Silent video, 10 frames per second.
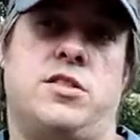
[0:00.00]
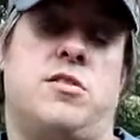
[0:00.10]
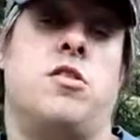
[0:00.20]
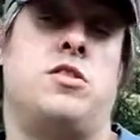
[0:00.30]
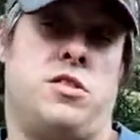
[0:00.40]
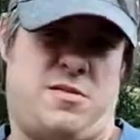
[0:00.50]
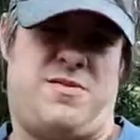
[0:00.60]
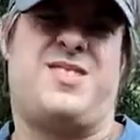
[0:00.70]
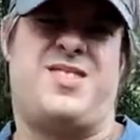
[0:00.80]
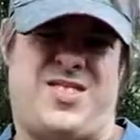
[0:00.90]
It starts to
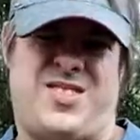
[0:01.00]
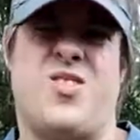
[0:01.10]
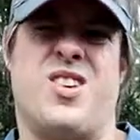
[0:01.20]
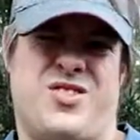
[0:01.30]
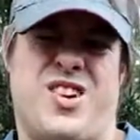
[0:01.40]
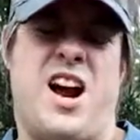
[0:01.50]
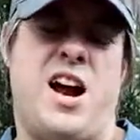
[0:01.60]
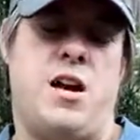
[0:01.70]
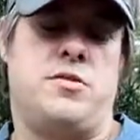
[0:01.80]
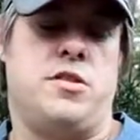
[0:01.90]
sort of dry out.